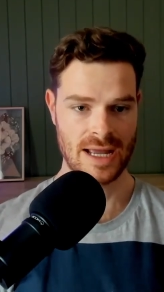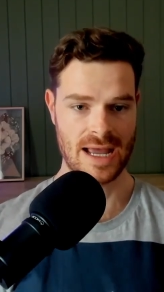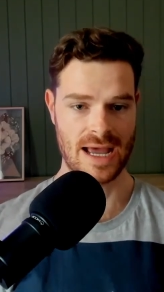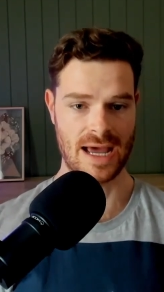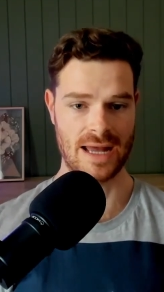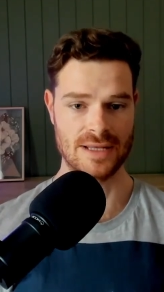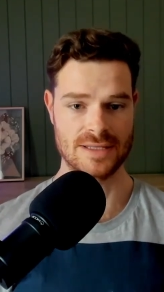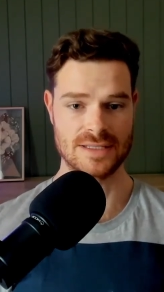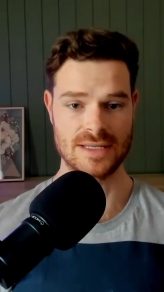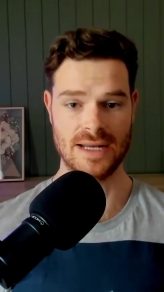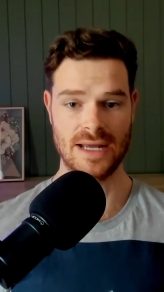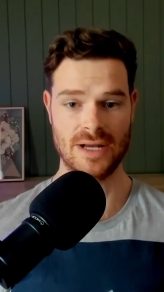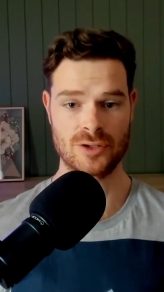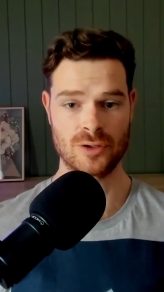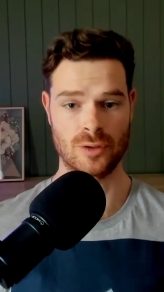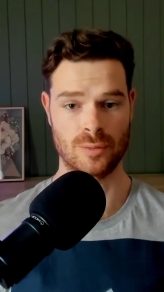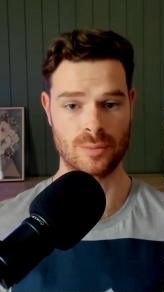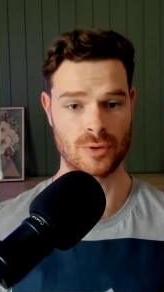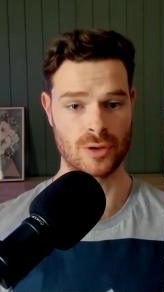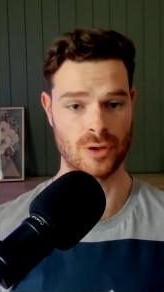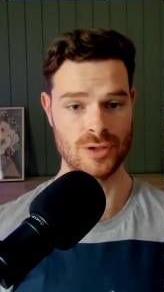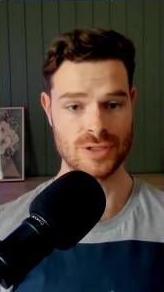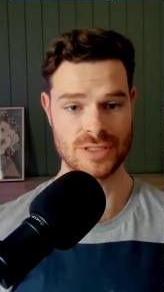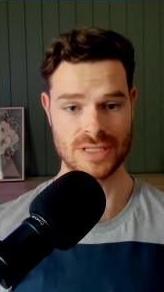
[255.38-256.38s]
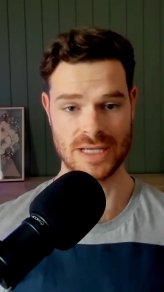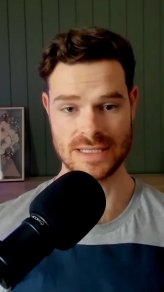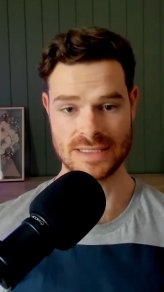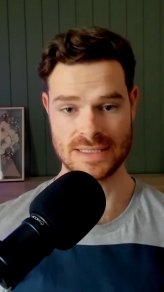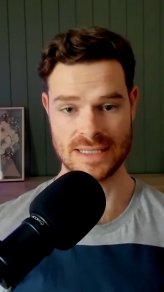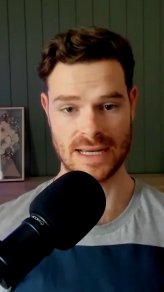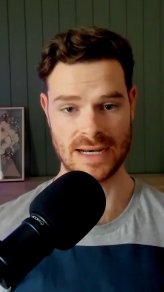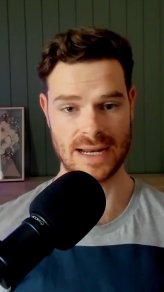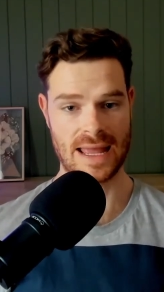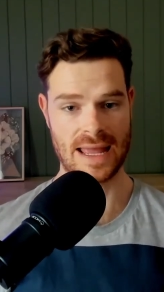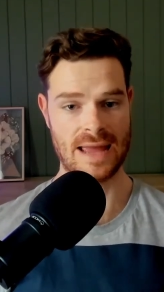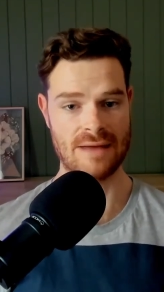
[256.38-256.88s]
And it's a natural process
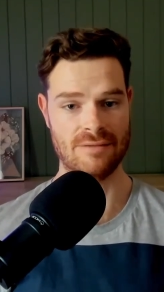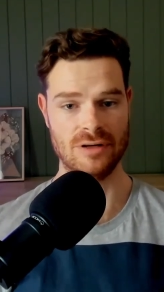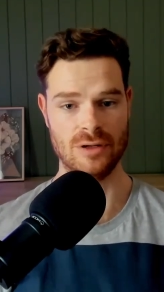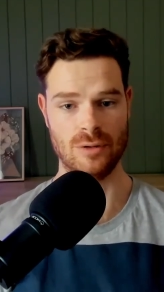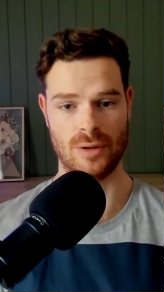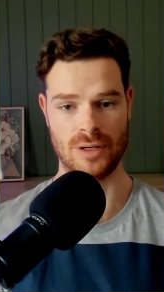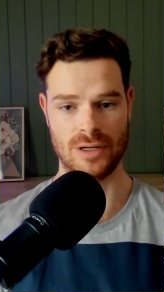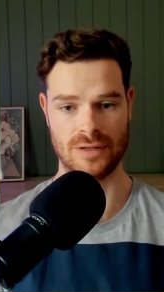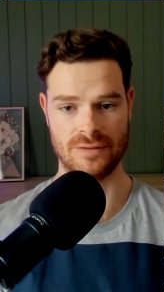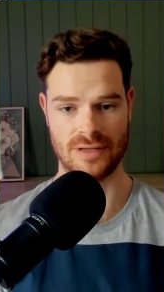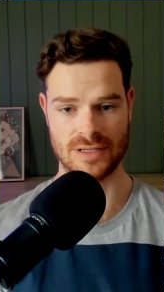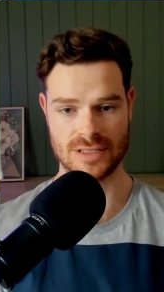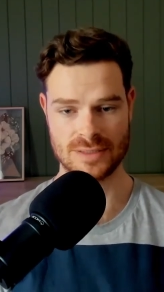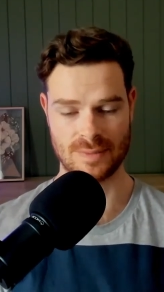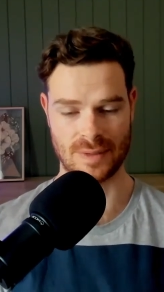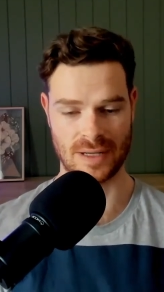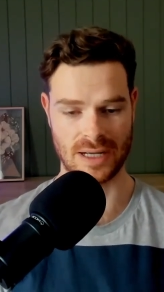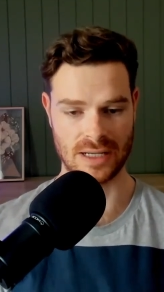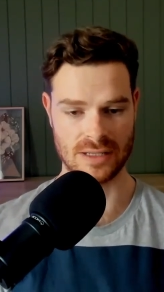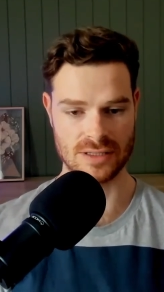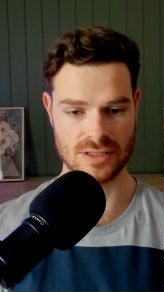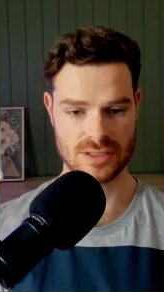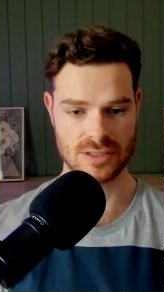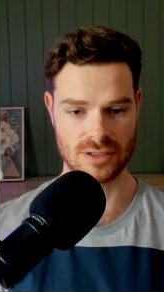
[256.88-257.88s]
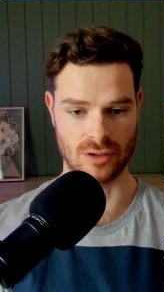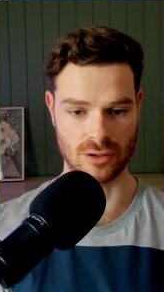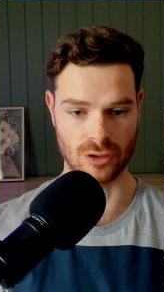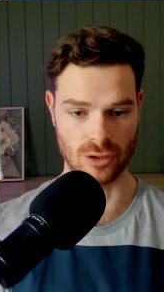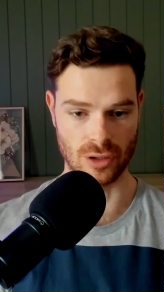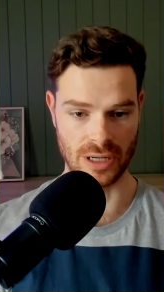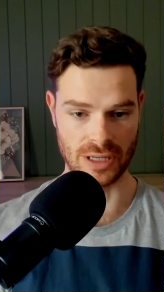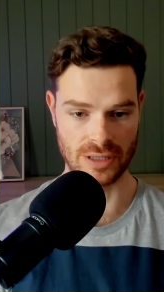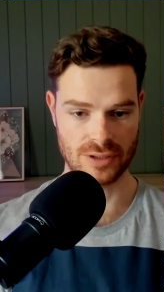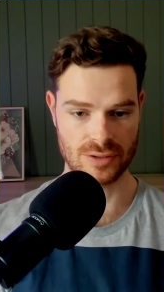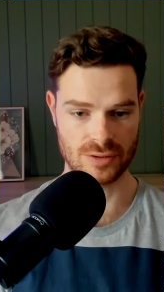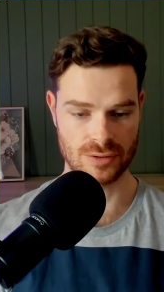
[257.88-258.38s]
that every one of our spines are
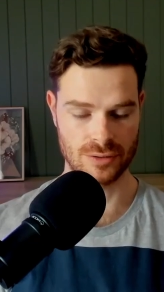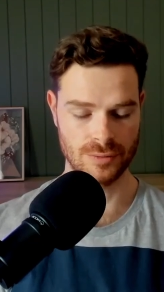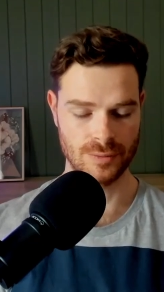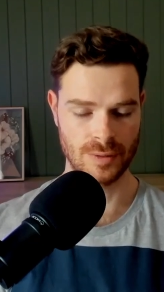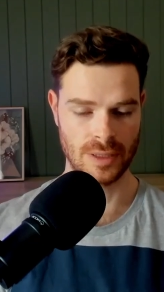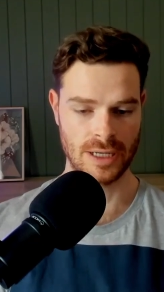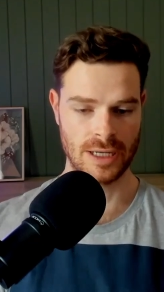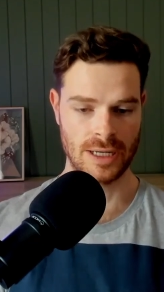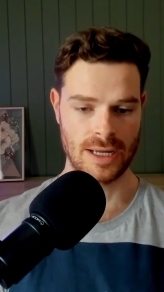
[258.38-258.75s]
going through.